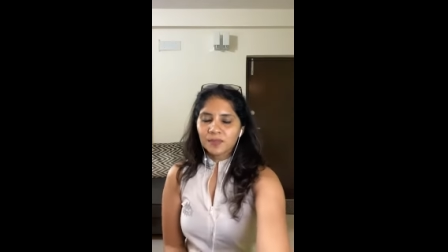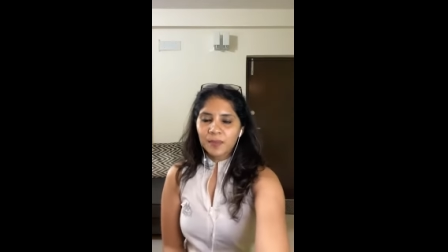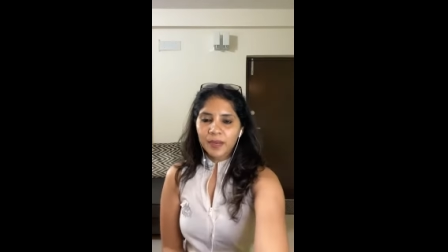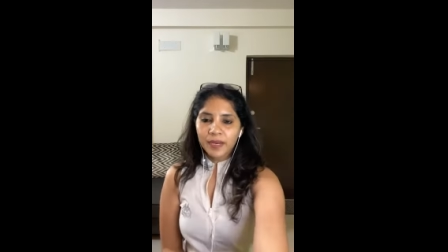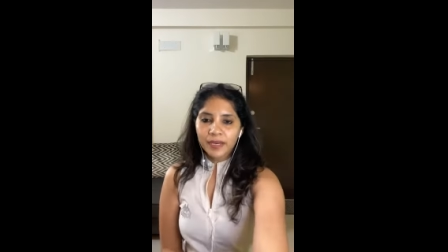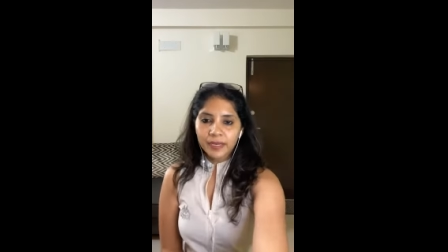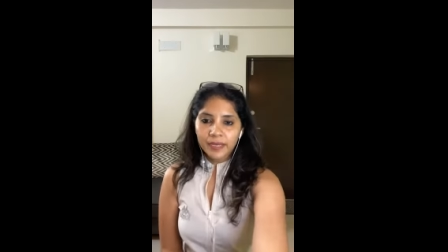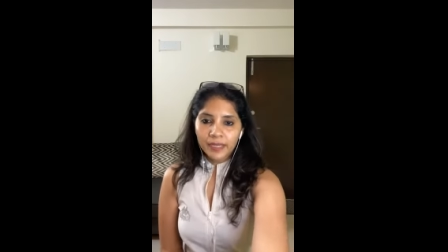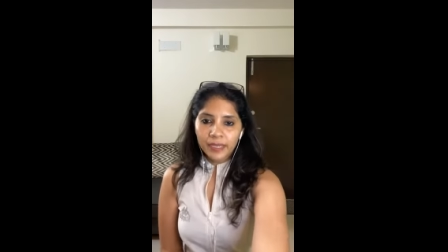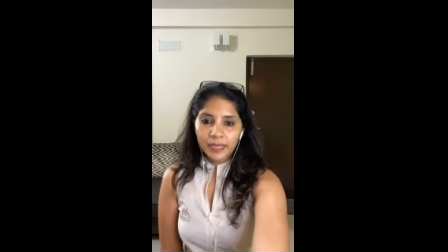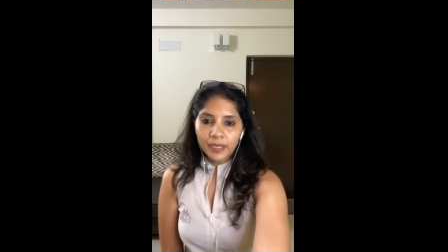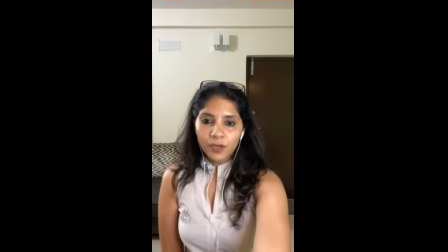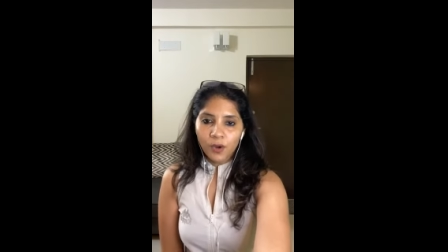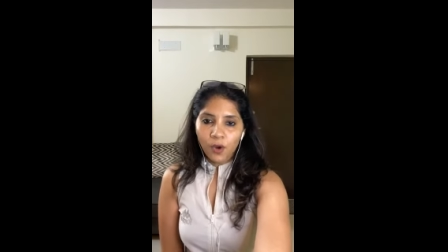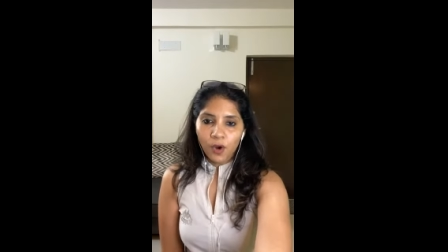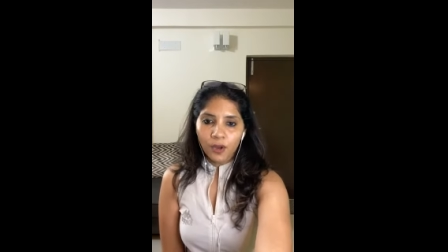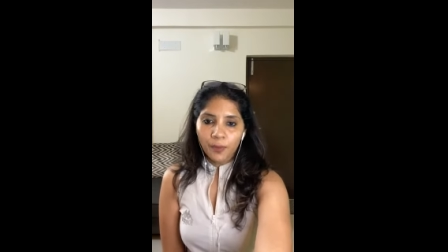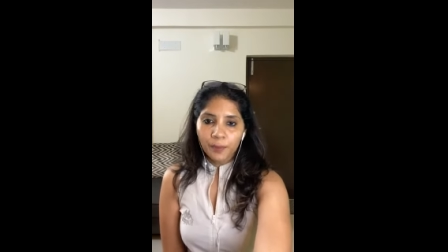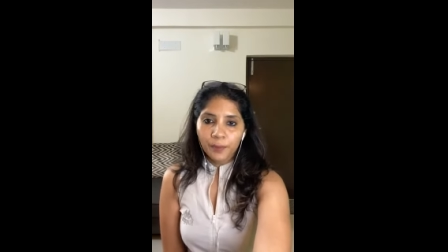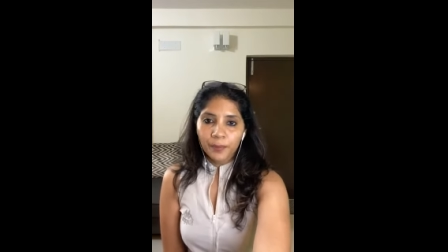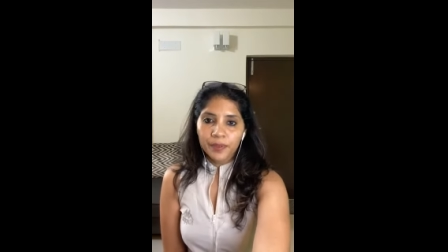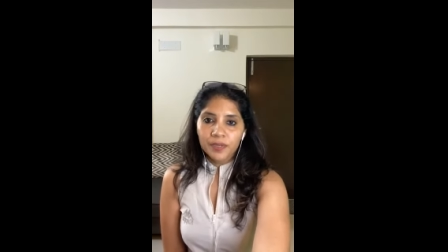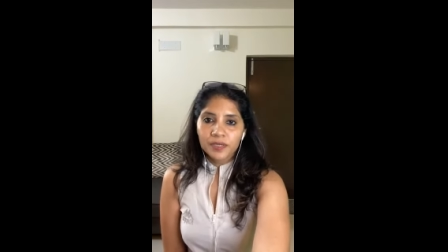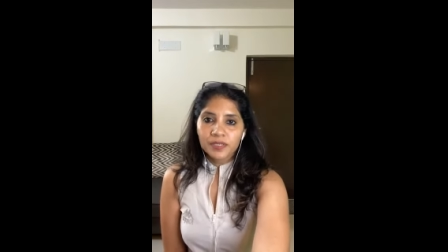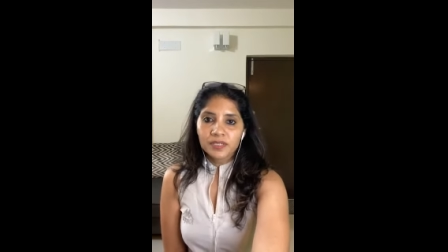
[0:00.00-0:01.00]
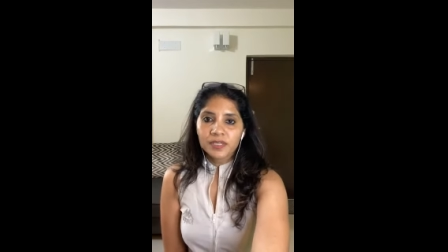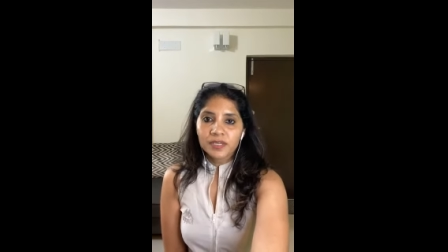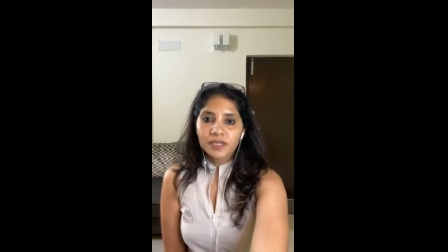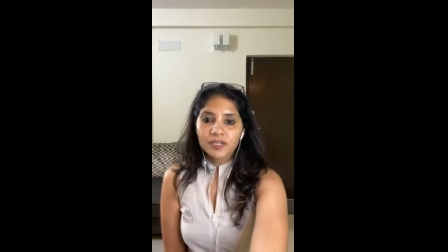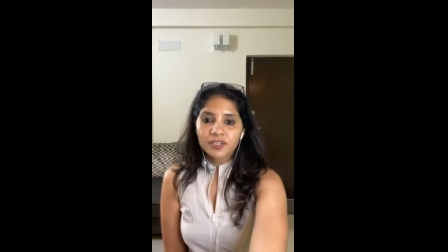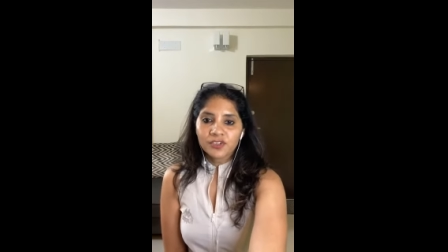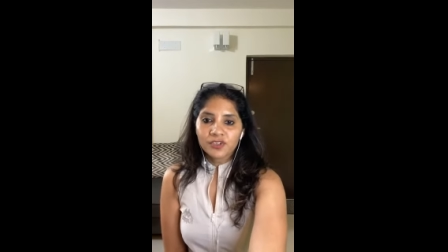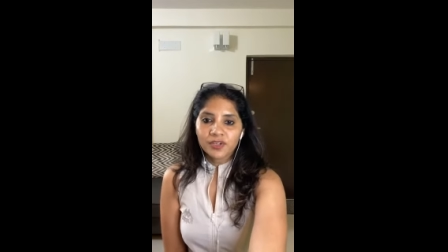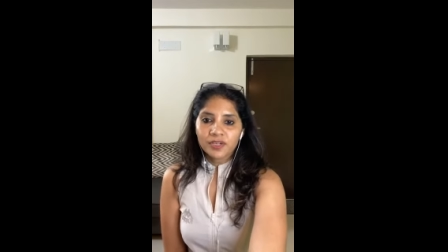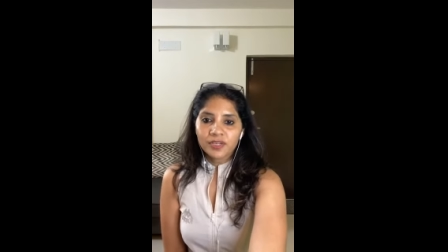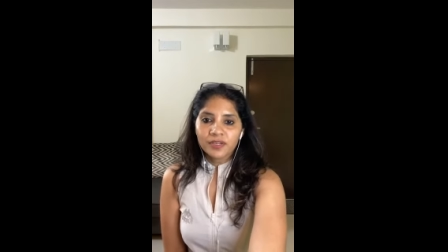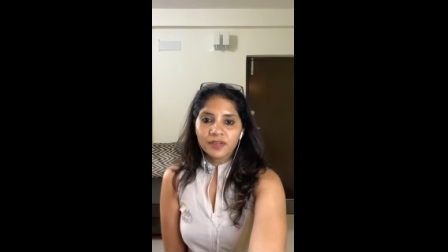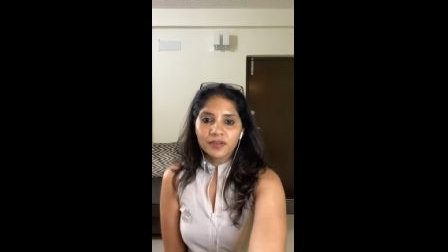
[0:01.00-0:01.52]
my take on personal
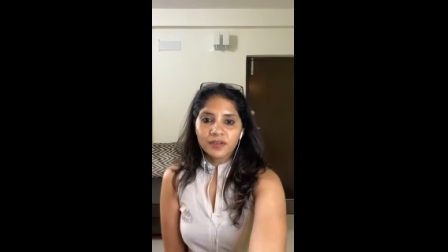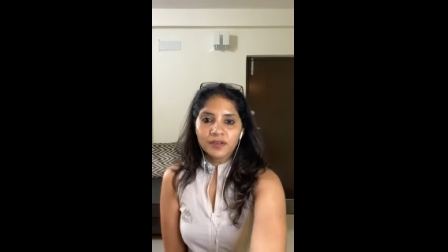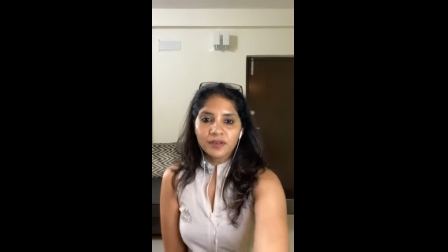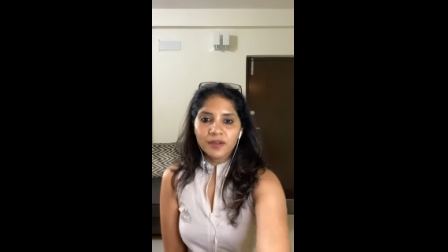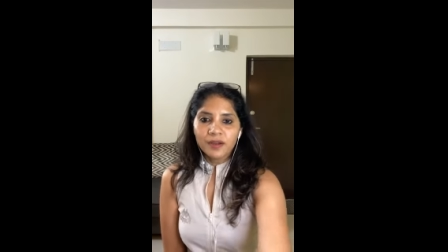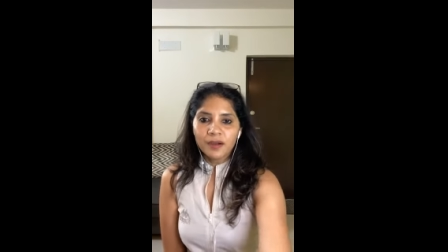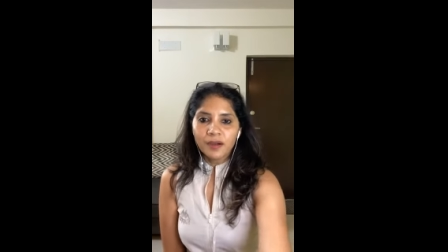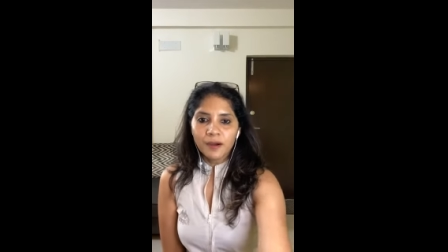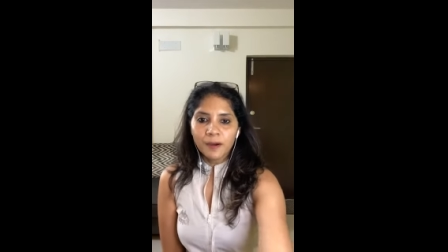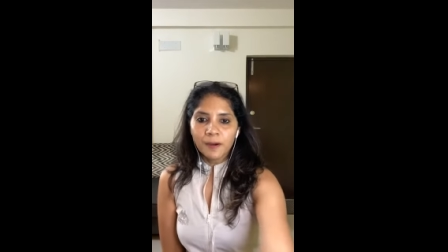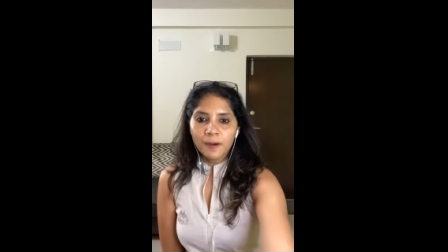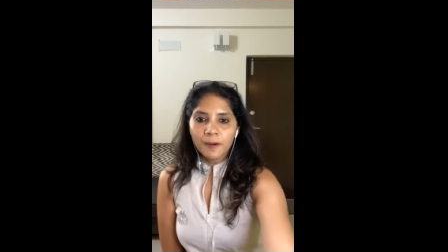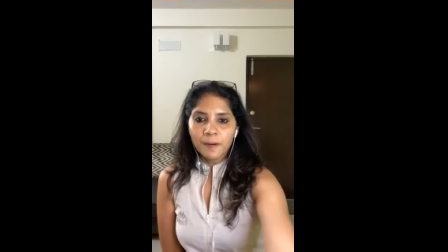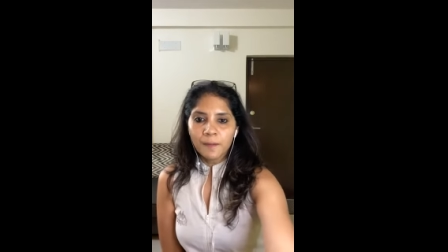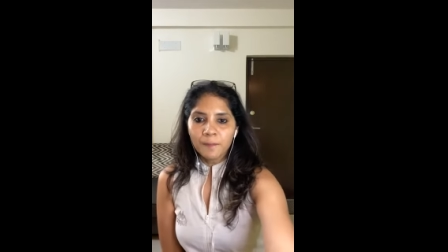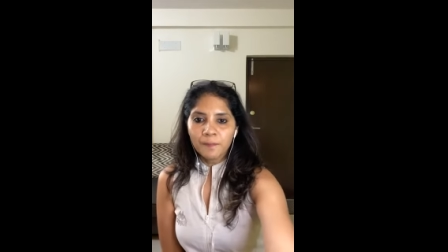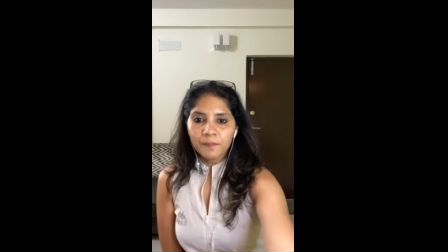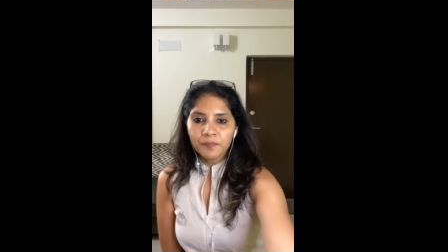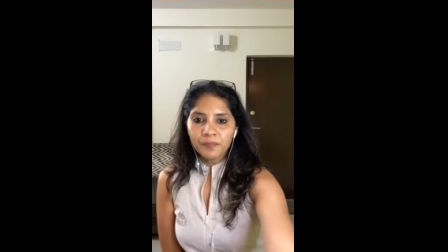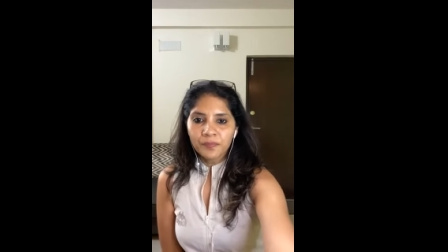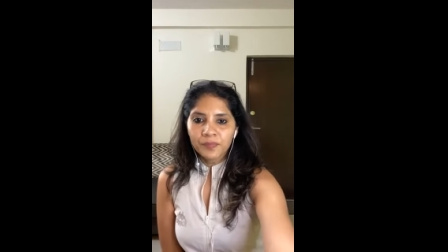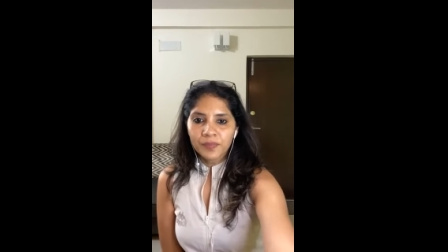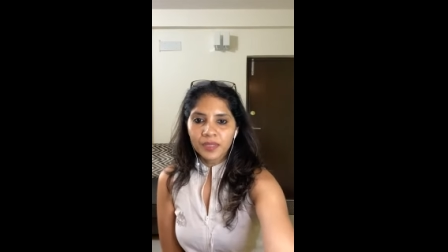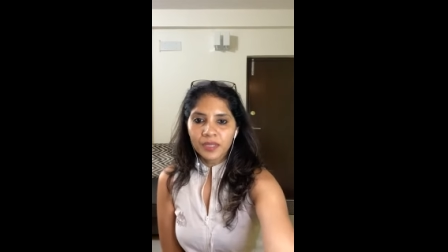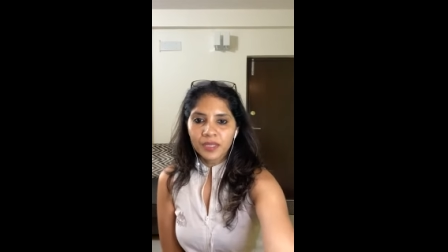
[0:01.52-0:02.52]
trainer. Um,